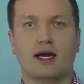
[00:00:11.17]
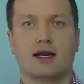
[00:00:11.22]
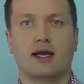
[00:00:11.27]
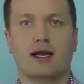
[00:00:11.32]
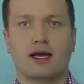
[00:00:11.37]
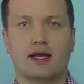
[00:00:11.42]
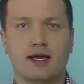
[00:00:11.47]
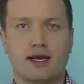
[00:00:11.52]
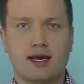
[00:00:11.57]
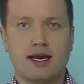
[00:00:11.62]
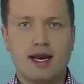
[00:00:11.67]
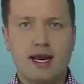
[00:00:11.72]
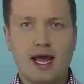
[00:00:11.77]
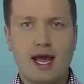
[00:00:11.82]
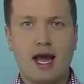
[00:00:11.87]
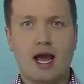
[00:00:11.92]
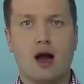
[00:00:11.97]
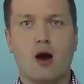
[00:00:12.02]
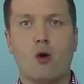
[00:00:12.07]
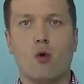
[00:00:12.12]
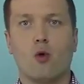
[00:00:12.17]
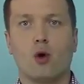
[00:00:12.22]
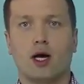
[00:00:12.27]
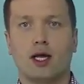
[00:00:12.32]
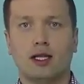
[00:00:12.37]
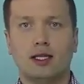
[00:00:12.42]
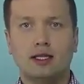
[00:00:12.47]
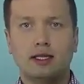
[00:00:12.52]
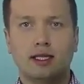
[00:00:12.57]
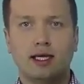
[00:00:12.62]
right, and now
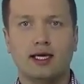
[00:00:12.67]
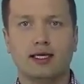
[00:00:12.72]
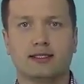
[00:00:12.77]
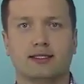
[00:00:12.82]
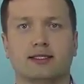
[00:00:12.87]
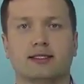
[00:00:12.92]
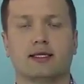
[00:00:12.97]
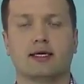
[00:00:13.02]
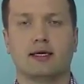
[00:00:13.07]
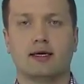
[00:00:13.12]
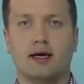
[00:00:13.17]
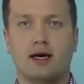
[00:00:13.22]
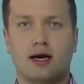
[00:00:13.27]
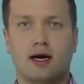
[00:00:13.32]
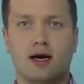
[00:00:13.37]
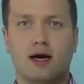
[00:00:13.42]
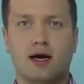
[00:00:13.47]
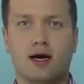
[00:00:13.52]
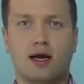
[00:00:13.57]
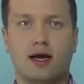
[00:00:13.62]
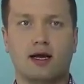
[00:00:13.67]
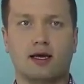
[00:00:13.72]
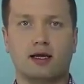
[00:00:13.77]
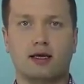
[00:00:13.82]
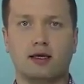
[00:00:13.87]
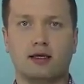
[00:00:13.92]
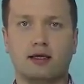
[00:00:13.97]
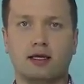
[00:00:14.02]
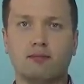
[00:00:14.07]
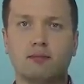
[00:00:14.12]

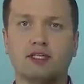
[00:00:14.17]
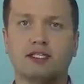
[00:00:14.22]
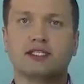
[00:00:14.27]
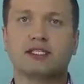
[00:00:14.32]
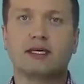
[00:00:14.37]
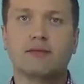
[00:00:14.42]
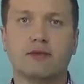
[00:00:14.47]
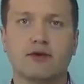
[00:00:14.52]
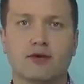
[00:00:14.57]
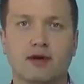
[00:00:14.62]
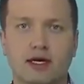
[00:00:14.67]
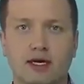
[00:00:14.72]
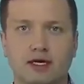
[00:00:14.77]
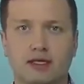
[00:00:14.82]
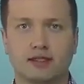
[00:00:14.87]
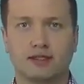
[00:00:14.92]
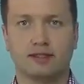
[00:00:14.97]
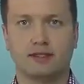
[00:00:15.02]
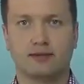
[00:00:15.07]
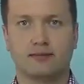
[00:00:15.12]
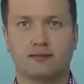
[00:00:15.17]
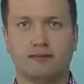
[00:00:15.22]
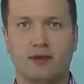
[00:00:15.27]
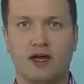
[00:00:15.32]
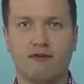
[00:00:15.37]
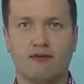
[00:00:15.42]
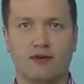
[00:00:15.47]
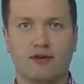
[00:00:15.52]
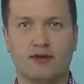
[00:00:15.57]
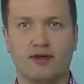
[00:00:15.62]
let me summarize
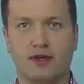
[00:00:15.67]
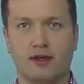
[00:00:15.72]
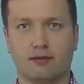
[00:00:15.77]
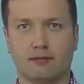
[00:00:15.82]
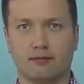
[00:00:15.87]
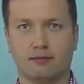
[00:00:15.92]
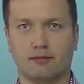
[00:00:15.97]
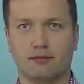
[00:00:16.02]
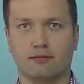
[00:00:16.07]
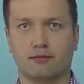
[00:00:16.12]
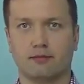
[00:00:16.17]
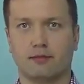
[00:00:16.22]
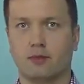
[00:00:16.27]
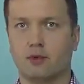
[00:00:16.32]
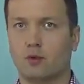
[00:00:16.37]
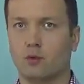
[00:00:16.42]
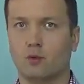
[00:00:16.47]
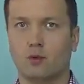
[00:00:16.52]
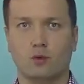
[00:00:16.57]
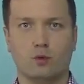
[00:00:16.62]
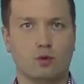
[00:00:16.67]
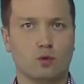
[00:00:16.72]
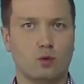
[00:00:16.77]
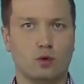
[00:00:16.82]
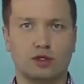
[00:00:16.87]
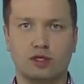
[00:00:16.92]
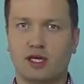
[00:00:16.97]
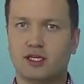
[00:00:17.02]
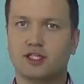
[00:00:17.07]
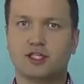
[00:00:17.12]
everything
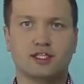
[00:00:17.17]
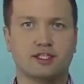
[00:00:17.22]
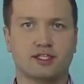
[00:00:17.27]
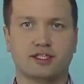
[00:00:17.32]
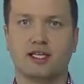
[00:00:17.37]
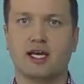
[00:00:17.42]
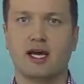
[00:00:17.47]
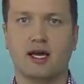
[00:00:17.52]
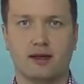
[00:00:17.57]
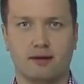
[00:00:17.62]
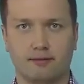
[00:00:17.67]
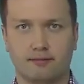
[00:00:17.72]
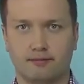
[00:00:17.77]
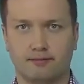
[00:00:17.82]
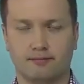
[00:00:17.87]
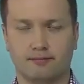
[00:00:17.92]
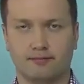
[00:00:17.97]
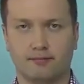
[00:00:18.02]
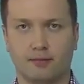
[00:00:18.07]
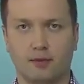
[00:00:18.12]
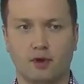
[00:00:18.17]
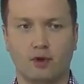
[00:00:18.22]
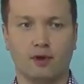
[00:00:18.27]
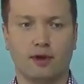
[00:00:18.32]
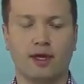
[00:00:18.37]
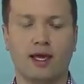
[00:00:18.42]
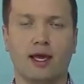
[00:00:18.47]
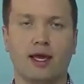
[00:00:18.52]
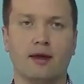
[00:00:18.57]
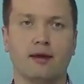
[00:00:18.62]
what I just said.
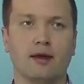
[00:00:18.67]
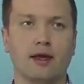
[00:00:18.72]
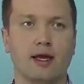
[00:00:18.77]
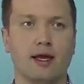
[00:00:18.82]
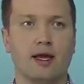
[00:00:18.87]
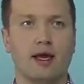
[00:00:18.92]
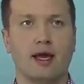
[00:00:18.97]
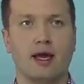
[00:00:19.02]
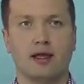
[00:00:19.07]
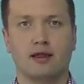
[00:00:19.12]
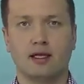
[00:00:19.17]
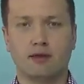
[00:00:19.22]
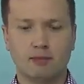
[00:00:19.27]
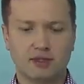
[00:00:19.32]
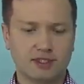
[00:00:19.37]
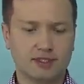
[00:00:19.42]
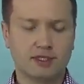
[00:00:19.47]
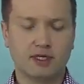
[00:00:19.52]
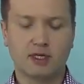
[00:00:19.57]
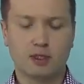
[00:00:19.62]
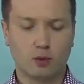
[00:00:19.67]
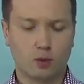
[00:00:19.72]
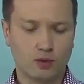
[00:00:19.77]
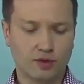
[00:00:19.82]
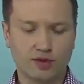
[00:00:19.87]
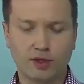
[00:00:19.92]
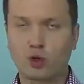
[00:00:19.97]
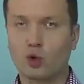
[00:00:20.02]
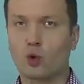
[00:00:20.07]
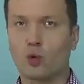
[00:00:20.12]
Okay, let me start with
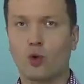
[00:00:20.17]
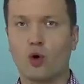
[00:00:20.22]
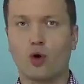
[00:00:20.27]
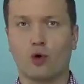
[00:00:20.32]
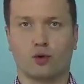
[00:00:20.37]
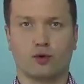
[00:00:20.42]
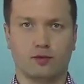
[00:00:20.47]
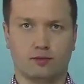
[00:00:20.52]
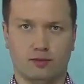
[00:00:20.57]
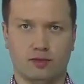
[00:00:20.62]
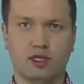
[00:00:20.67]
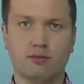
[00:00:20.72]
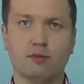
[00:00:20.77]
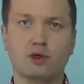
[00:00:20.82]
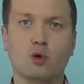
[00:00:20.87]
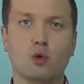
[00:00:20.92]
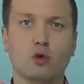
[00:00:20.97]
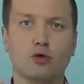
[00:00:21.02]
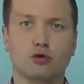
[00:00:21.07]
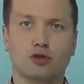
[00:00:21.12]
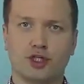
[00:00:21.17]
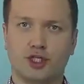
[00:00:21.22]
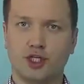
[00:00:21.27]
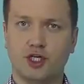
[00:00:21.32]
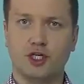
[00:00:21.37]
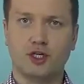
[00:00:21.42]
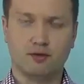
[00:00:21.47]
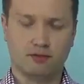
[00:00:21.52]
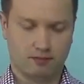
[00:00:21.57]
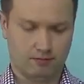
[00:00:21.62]
the quote. Let me quote
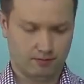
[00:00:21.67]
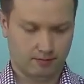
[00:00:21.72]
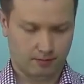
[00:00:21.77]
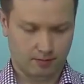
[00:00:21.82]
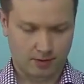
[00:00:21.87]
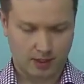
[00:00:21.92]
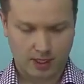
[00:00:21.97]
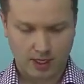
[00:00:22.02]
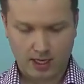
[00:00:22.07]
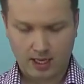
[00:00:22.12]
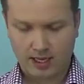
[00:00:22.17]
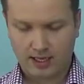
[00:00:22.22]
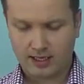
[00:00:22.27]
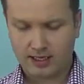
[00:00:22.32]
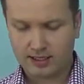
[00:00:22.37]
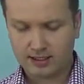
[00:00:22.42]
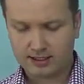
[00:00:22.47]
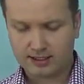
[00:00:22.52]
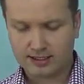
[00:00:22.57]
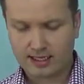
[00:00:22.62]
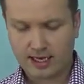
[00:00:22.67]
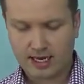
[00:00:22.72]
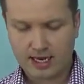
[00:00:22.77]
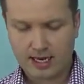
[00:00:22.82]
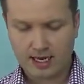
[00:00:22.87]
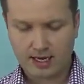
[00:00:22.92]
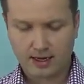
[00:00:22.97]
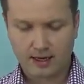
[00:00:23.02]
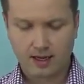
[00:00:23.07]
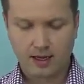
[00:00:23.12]
Chi. He
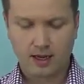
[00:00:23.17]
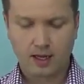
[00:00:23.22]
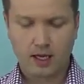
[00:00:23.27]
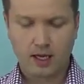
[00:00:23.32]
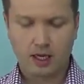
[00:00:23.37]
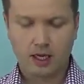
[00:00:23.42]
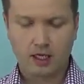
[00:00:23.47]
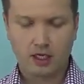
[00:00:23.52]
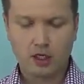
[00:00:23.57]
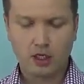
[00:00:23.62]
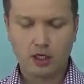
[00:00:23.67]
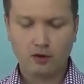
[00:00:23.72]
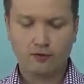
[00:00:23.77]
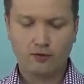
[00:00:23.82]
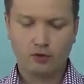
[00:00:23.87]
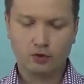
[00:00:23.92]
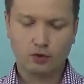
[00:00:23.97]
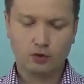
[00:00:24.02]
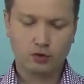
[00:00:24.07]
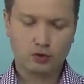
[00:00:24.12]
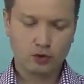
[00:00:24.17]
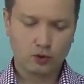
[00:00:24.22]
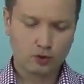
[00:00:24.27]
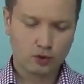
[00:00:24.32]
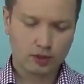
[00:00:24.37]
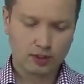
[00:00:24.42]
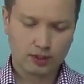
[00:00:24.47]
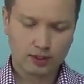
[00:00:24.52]
said, if you do